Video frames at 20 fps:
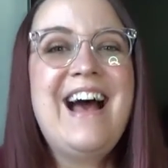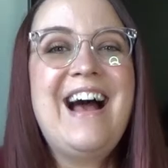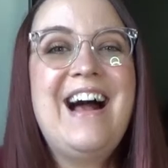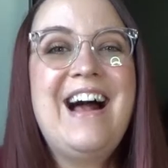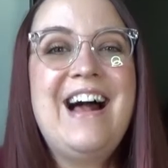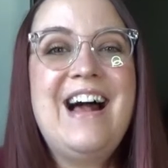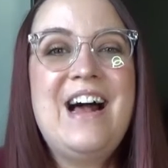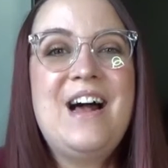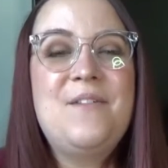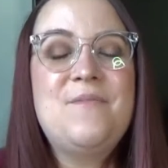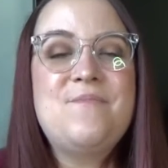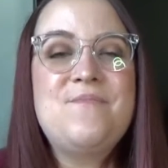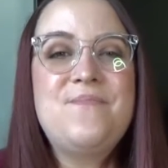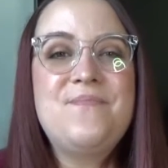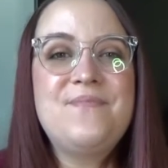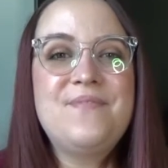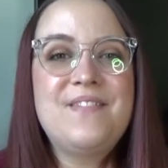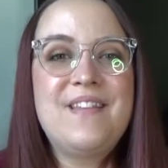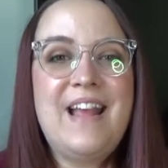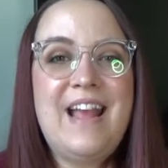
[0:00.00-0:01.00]
uh,
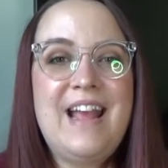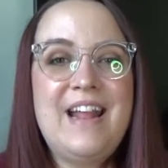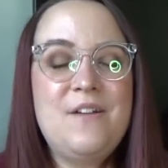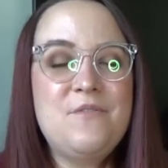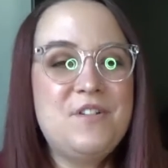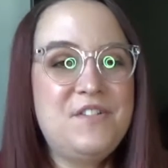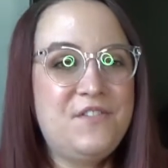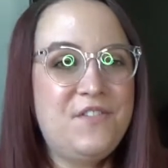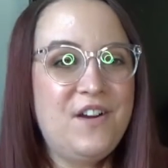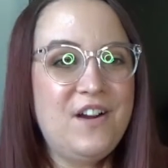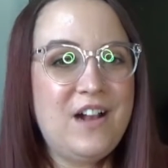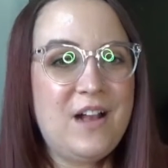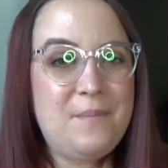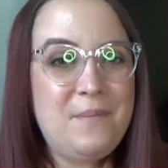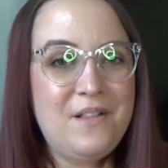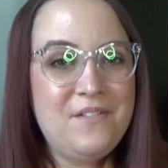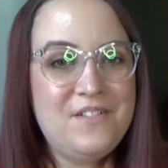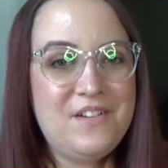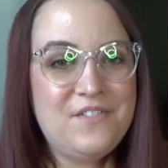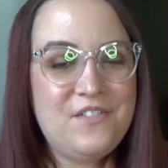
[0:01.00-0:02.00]
and it was for a
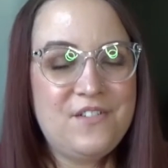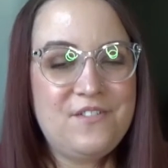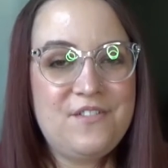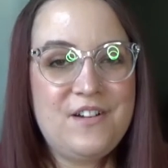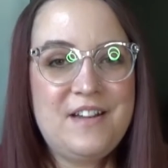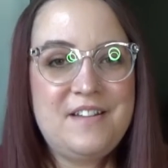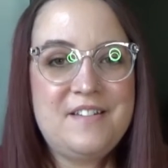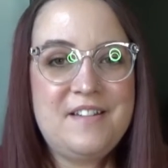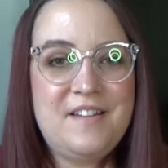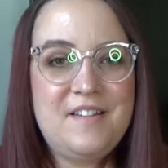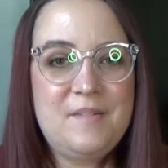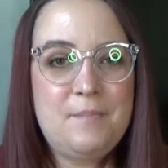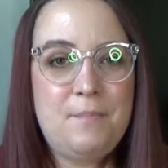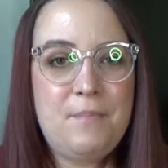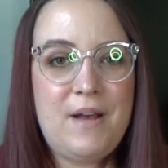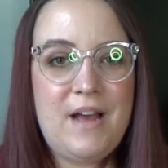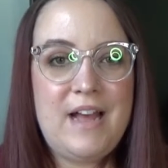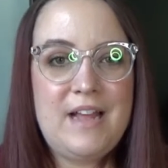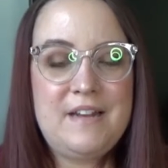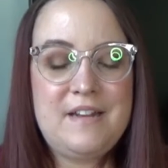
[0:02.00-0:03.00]
couple of different reasons,
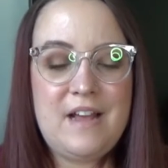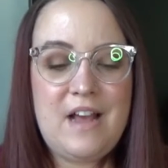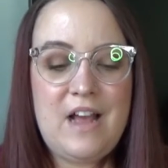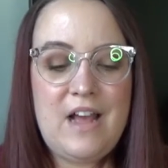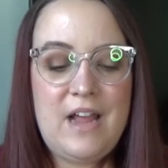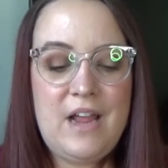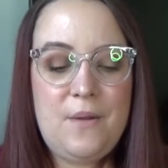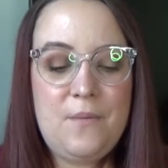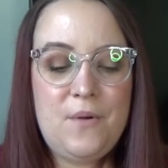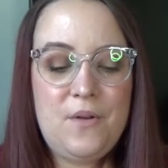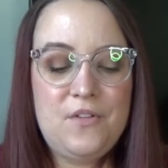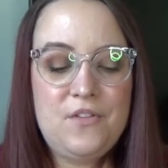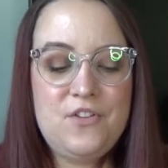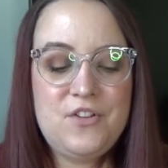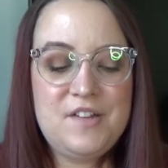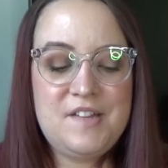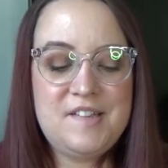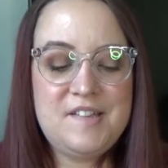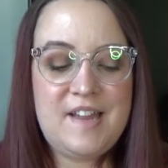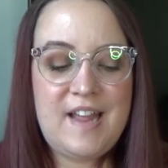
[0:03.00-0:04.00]
but I
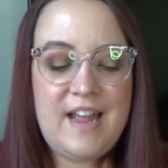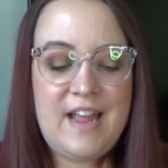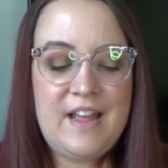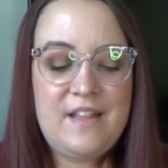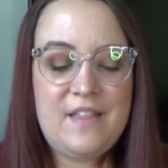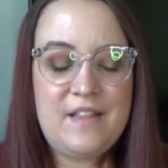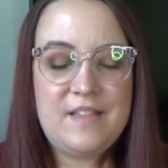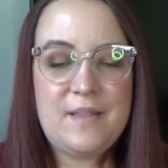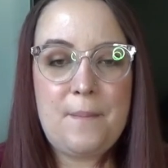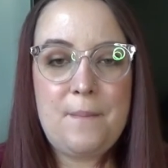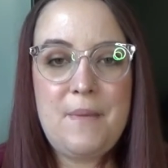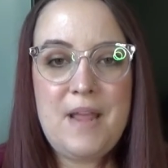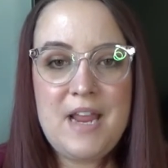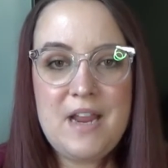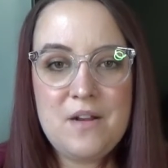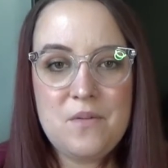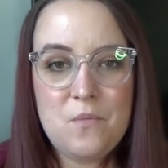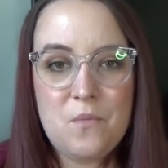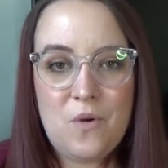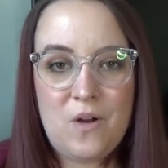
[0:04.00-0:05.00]
will just say that the
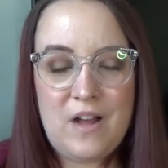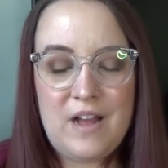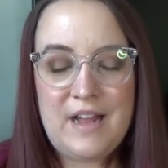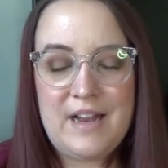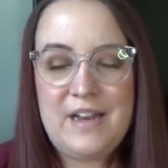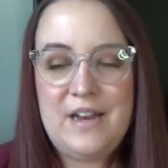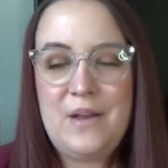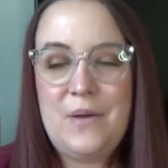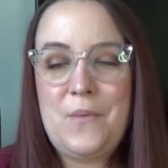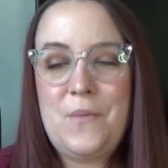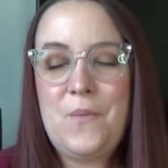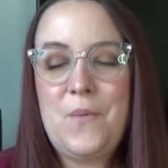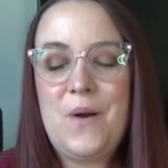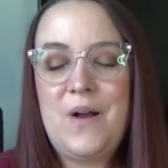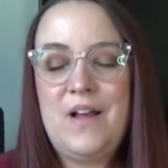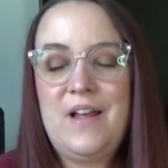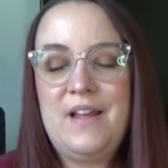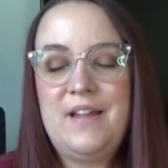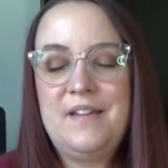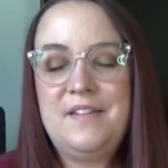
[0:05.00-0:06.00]
main one
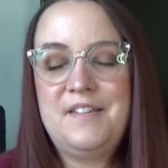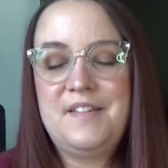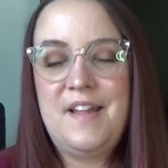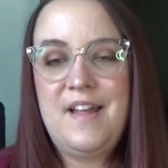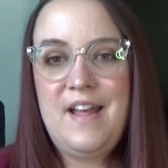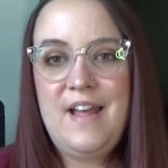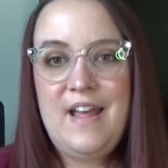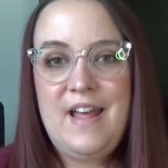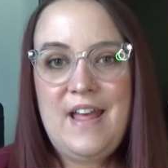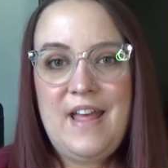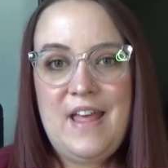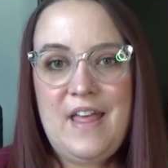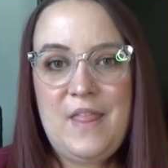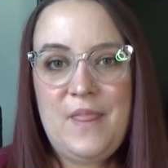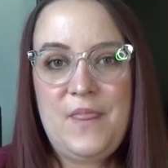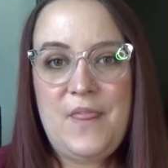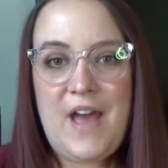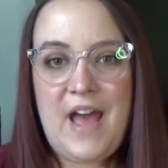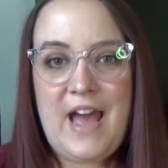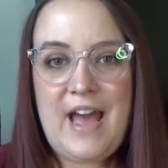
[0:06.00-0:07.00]
was
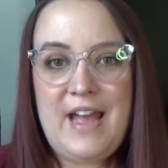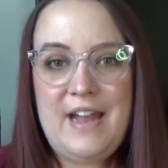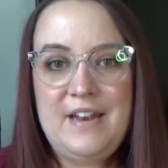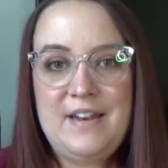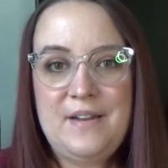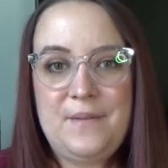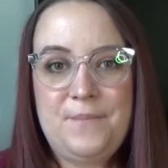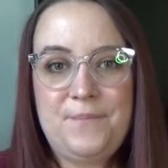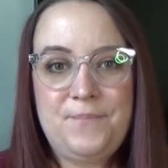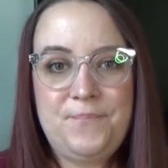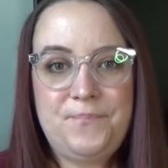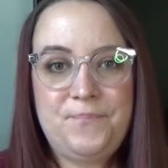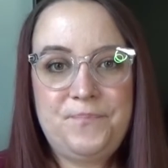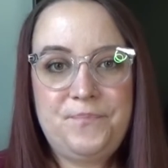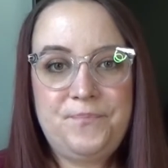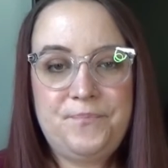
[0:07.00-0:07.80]
that